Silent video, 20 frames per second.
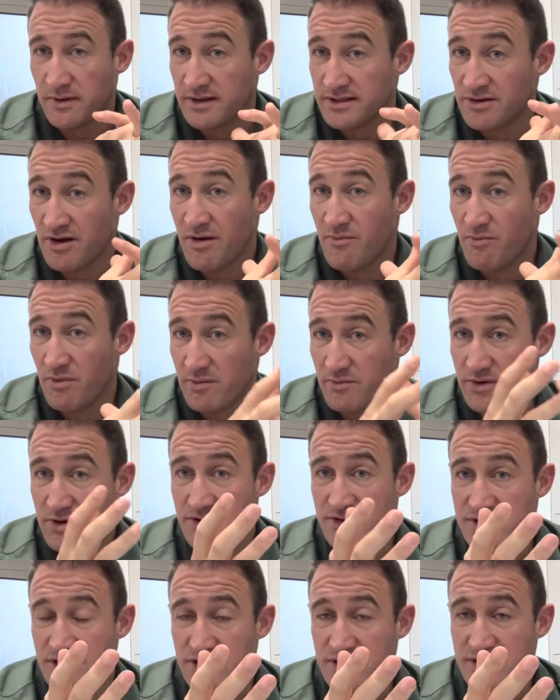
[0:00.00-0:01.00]
a time when we
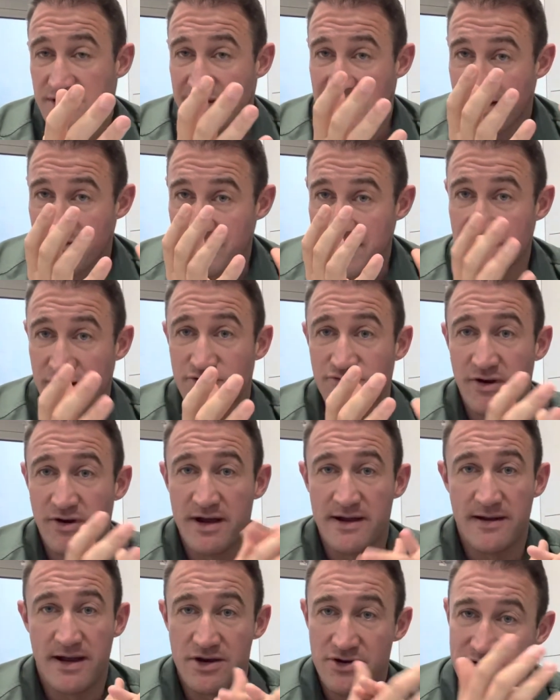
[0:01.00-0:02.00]
used to just have an x-ray,
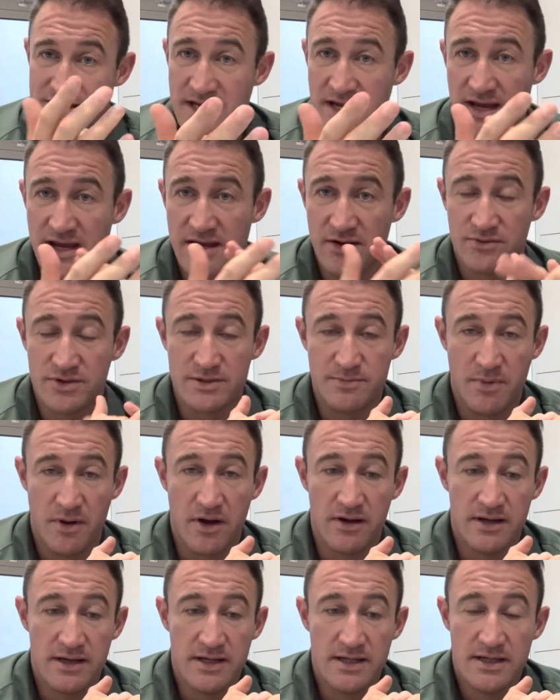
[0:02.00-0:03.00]
you see a heel spur,